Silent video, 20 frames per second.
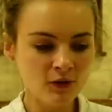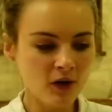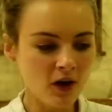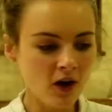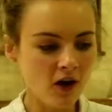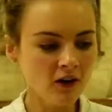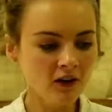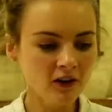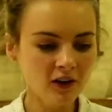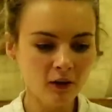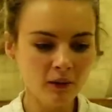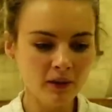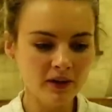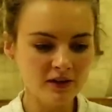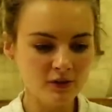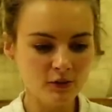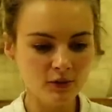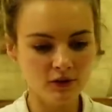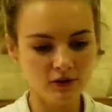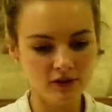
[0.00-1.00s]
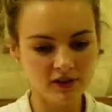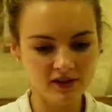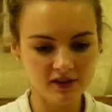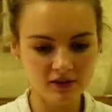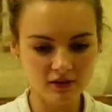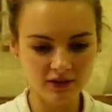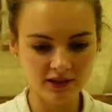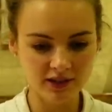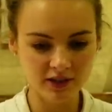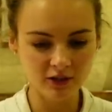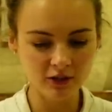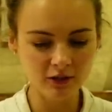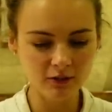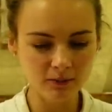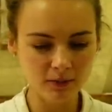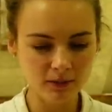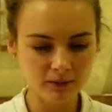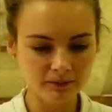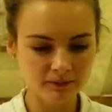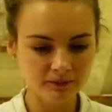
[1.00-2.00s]
can't go into a crystal
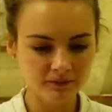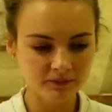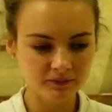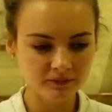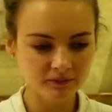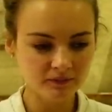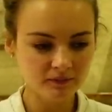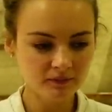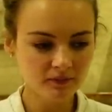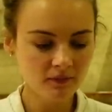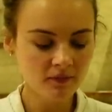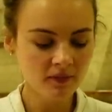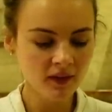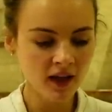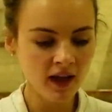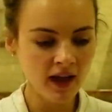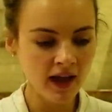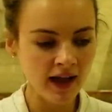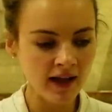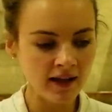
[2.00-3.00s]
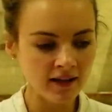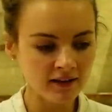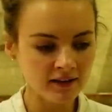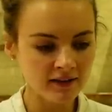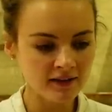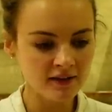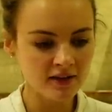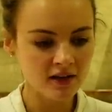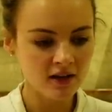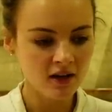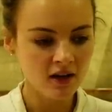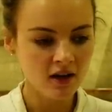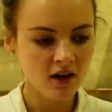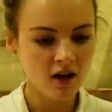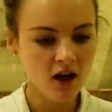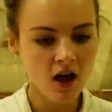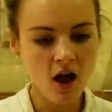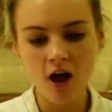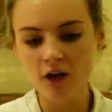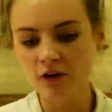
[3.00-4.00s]
shop and
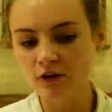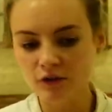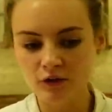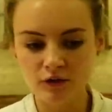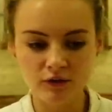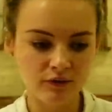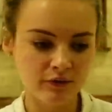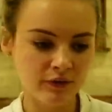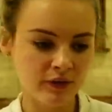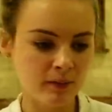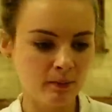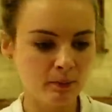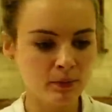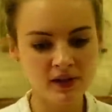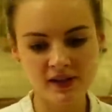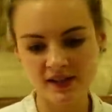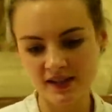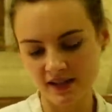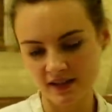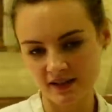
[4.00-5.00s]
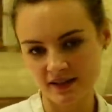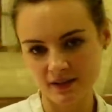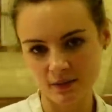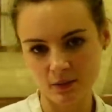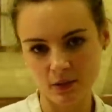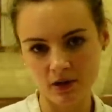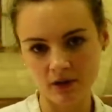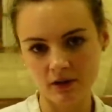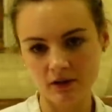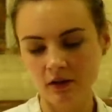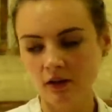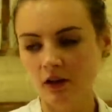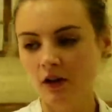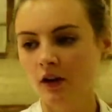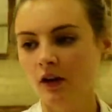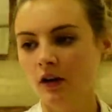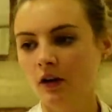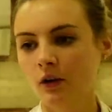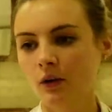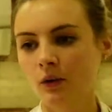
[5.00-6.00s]
hunt for the prettiest one
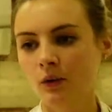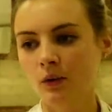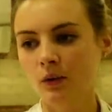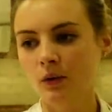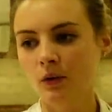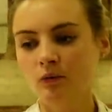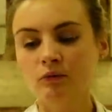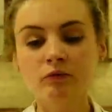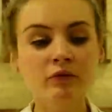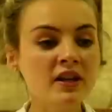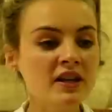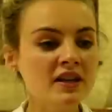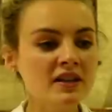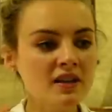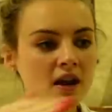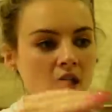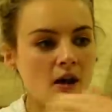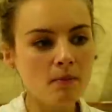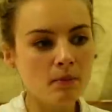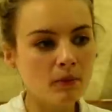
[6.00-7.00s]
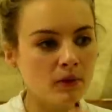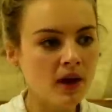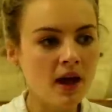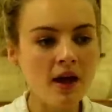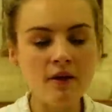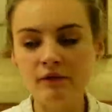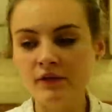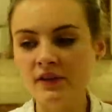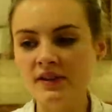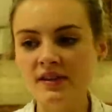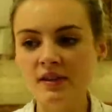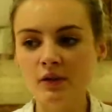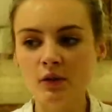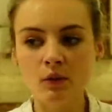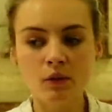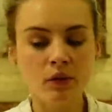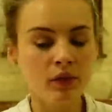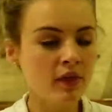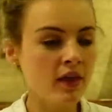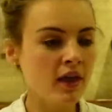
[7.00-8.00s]
or read up on every
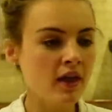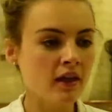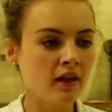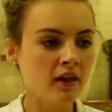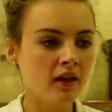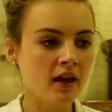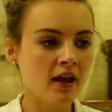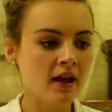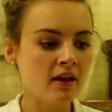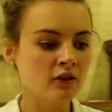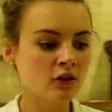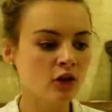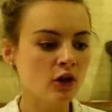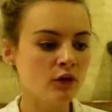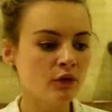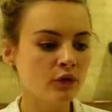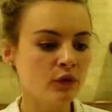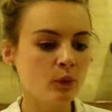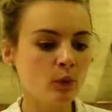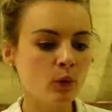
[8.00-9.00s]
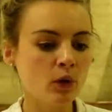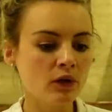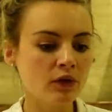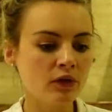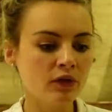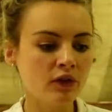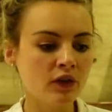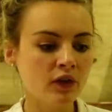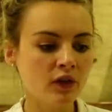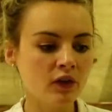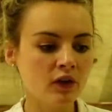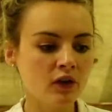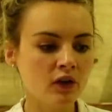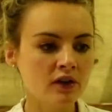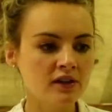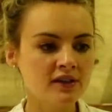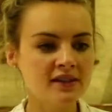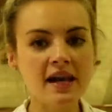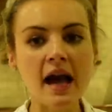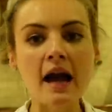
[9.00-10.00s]
single thing and go for the one that
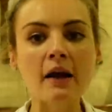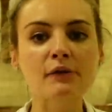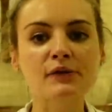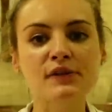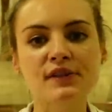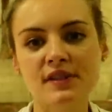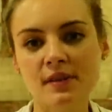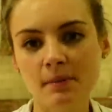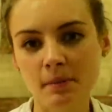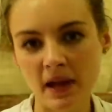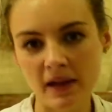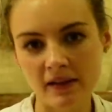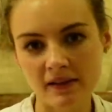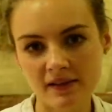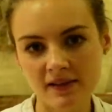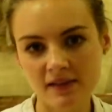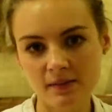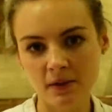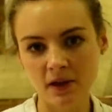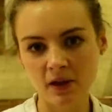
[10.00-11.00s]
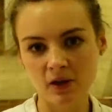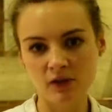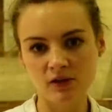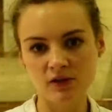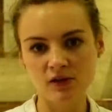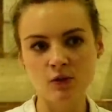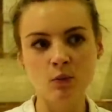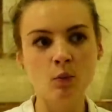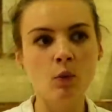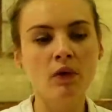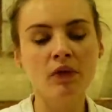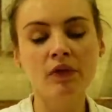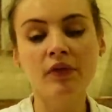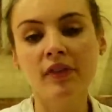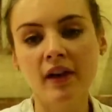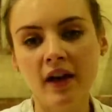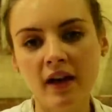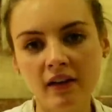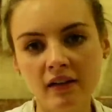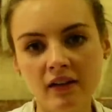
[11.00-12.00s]
sounds the best because you want
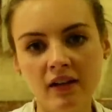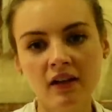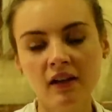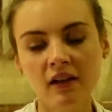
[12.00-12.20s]
that.